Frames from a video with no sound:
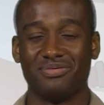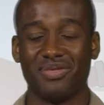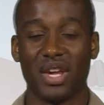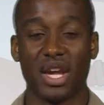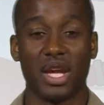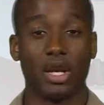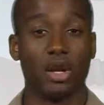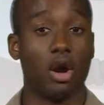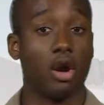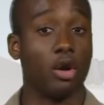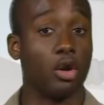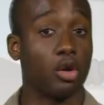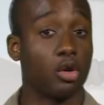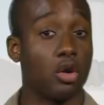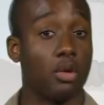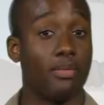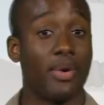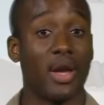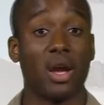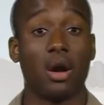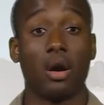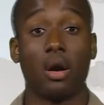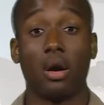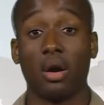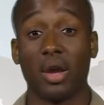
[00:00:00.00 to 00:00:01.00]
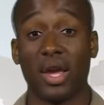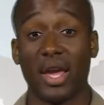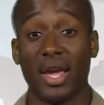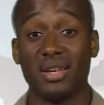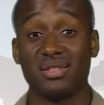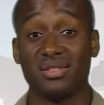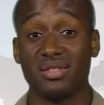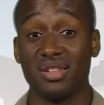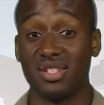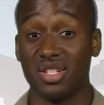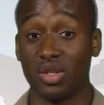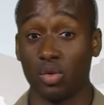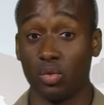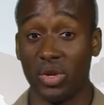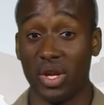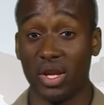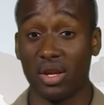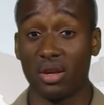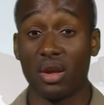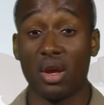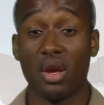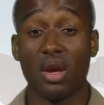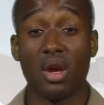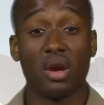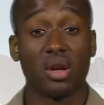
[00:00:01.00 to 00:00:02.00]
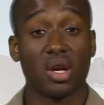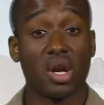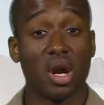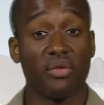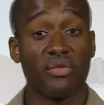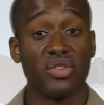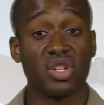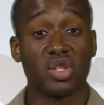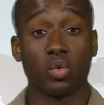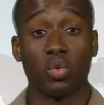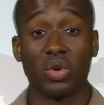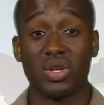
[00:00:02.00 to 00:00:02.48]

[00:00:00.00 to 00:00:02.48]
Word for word: An article by All Hands this week covers